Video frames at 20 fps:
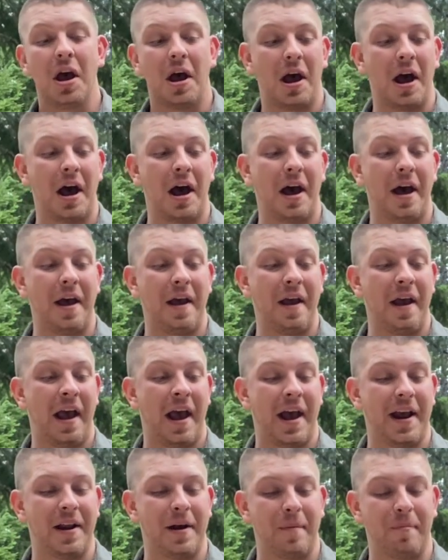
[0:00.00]
uh,
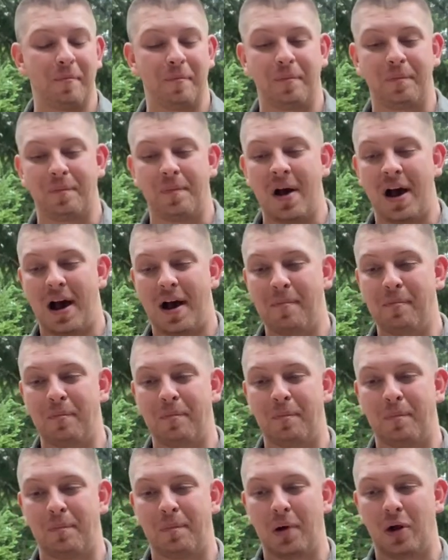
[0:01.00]
had a, a
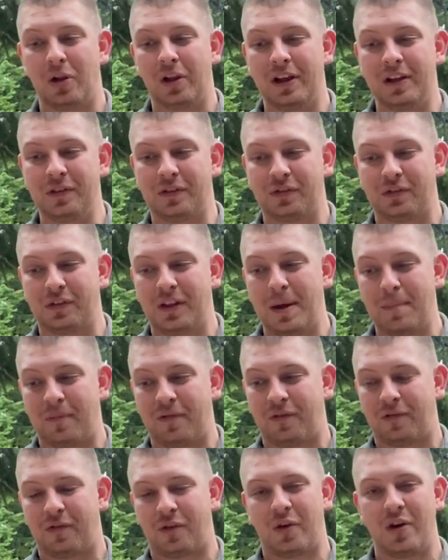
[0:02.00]
bullet slip
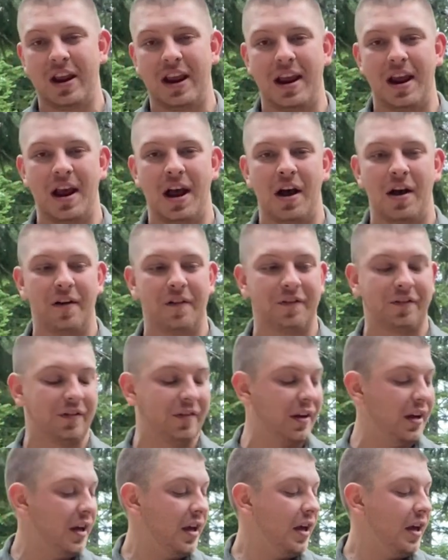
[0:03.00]
free of